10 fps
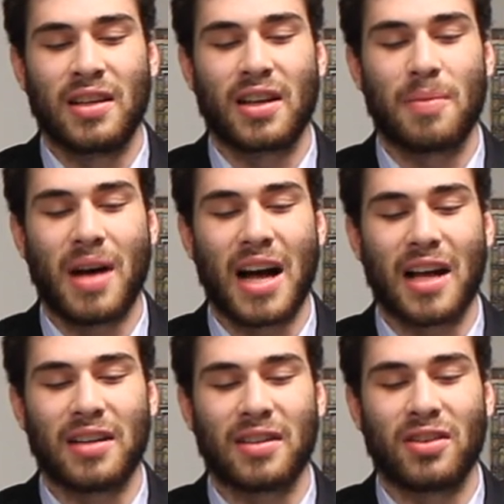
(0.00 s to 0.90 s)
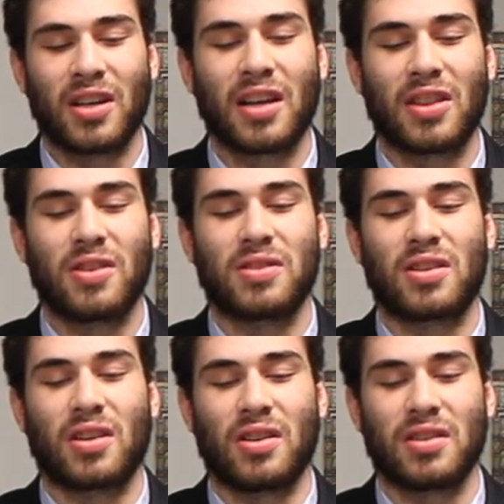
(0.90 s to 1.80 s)
Come on, look at those
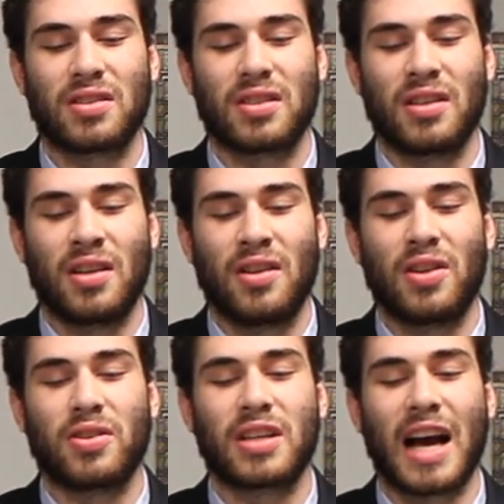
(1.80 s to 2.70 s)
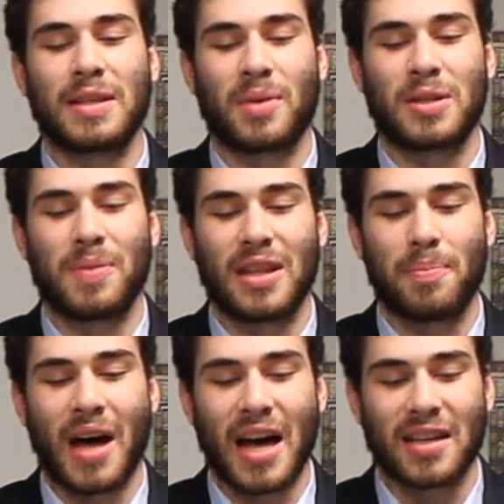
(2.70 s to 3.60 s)
girls. Those guys must be the
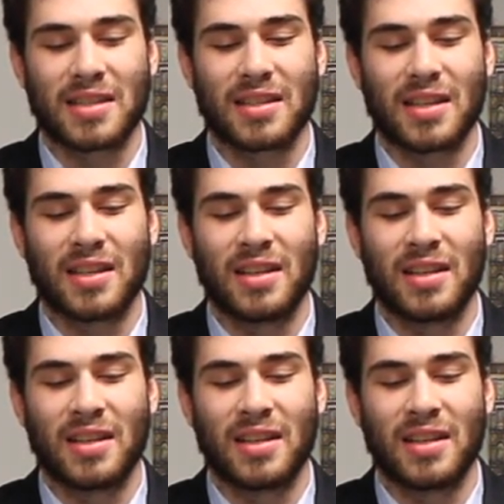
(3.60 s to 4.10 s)
best.